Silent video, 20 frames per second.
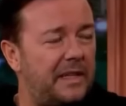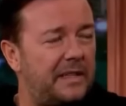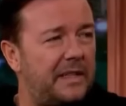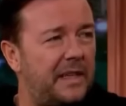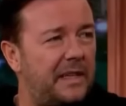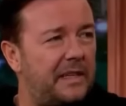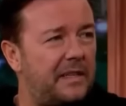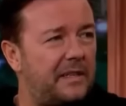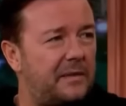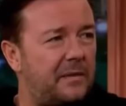and he
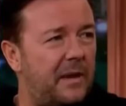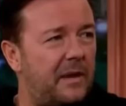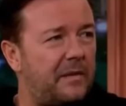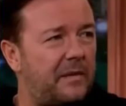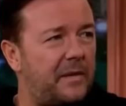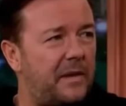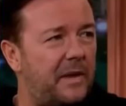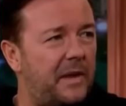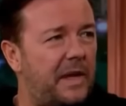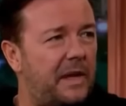said
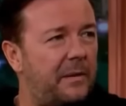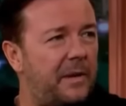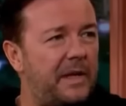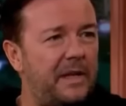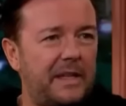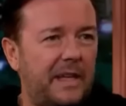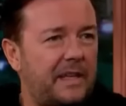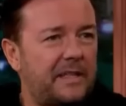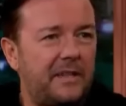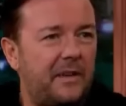12.30. I
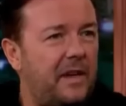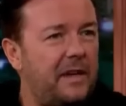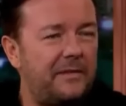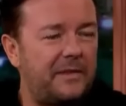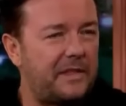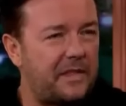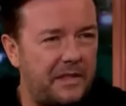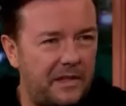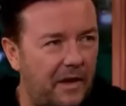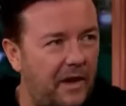went, that's not
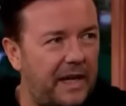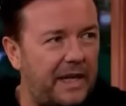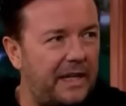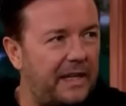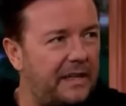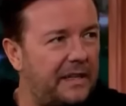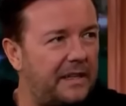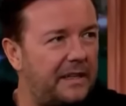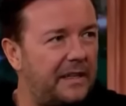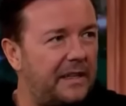even tonight.